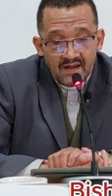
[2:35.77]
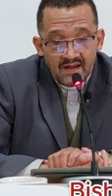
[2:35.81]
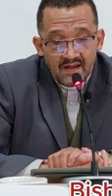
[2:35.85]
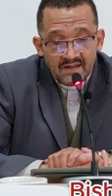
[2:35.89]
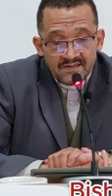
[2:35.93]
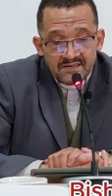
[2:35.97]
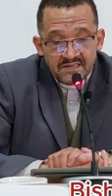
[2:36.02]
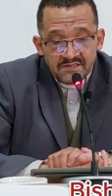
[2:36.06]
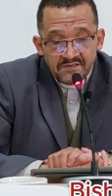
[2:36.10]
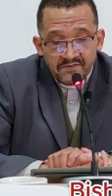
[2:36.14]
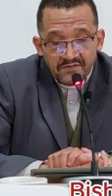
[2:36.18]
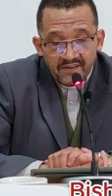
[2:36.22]

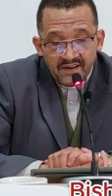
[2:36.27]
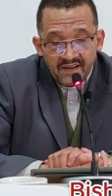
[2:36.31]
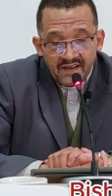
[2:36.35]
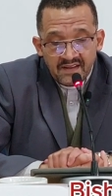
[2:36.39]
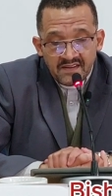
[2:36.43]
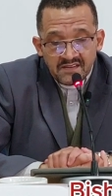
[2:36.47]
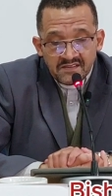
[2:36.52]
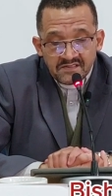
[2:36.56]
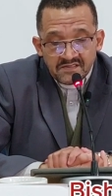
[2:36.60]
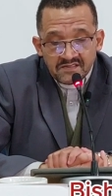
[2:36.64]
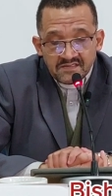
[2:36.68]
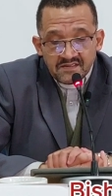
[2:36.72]
This
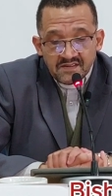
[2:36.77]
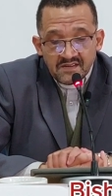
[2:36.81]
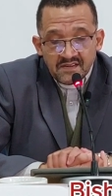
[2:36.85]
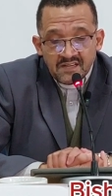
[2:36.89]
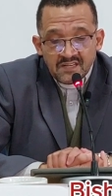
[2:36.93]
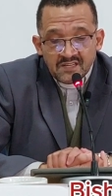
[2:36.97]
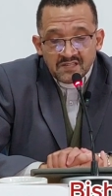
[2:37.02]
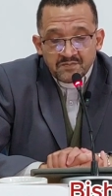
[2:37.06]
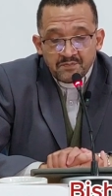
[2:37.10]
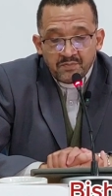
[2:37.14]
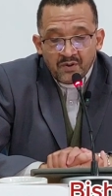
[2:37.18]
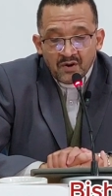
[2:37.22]
phrase
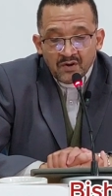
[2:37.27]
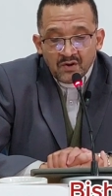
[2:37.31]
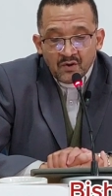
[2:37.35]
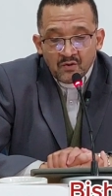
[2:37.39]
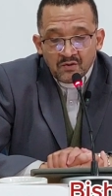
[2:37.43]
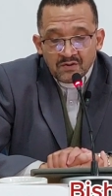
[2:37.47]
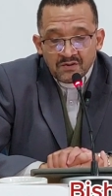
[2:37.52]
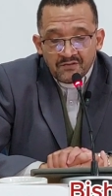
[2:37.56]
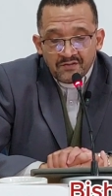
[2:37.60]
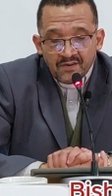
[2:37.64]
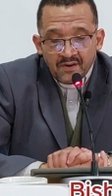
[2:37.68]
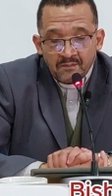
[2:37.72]
is
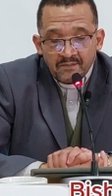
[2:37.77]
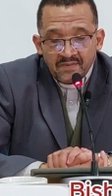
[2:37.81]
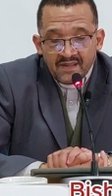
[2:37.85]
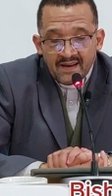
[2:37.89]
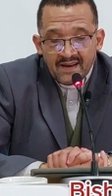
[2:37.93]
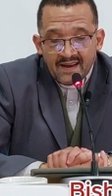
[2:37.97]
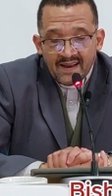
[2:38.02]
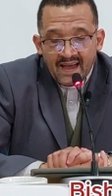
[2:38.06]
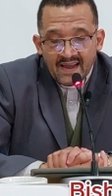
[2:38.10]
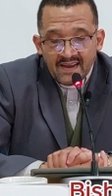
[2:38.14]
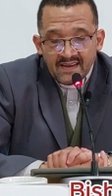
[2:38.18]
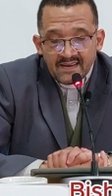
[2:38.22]
borrowed from the
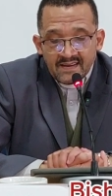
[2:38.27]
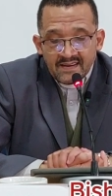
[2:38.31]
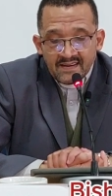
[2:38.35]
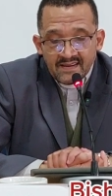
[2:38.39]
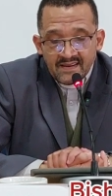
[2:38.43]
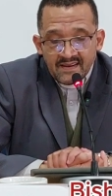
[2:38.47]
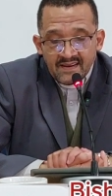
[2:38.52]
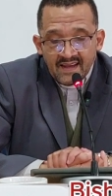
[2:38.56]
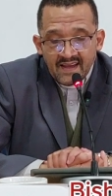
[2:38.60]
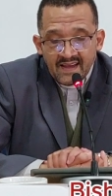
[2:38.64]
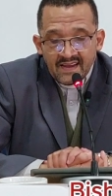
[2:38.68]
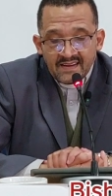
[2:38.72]

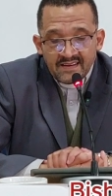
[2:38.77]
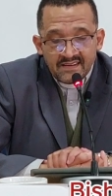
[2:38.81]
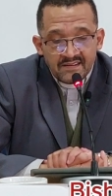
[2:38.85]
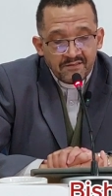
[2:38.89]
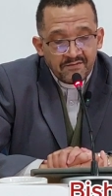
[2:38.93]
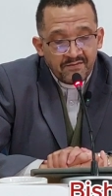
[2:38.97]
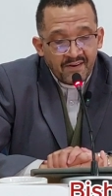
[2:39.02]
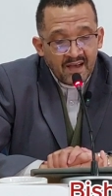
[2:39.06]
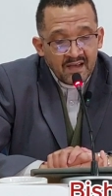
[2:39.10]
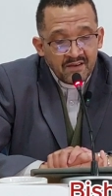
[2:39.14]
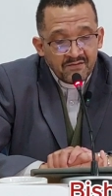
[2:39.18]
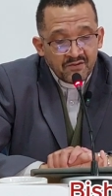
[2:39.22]

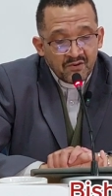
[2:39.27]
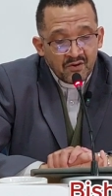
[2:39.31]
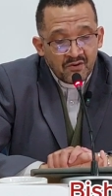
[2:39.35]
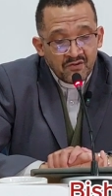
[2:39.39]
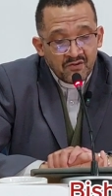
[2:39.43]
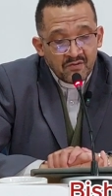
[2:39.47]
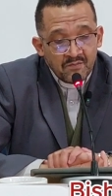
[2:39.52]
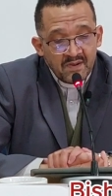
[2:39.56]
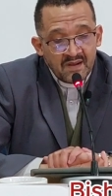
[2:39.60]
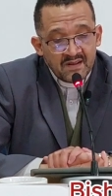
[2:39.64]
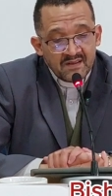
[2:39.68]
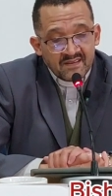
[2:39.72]
1985
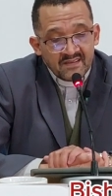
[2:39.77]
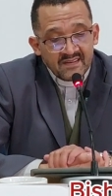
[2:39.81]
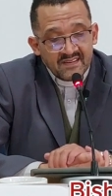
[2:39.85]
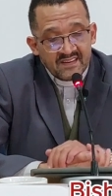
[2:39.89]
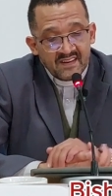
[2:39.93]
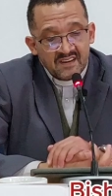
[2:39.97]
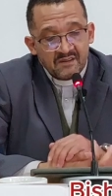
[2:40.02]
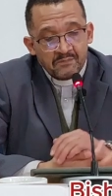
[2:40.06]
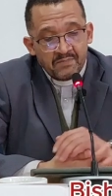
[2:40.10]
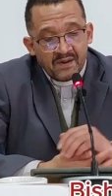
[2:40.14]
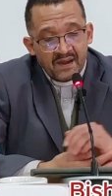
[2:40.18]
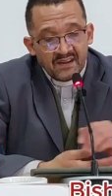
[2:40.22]
document
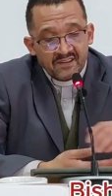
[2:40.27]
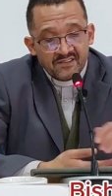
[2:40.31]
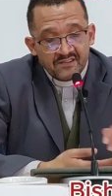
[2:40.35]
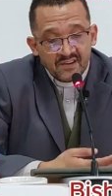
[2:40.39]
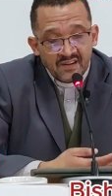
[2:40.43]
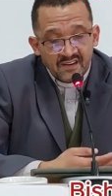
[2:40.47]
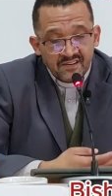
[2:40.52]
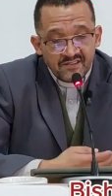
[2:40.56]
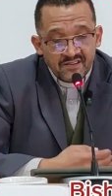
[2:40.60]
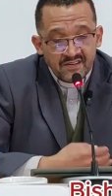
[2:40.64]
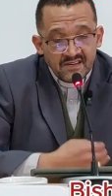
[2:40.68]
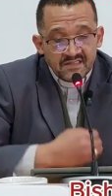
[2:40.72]
written by
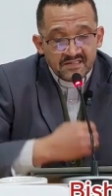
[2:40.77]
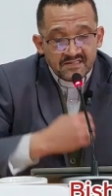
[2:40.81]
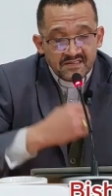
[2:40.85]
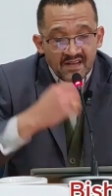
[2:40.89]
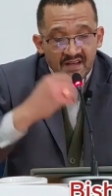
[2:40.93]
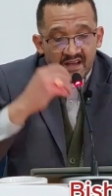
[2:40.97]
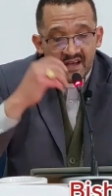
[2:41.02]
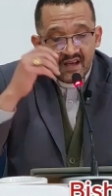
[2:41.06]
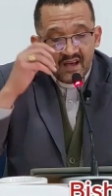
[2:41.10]
churches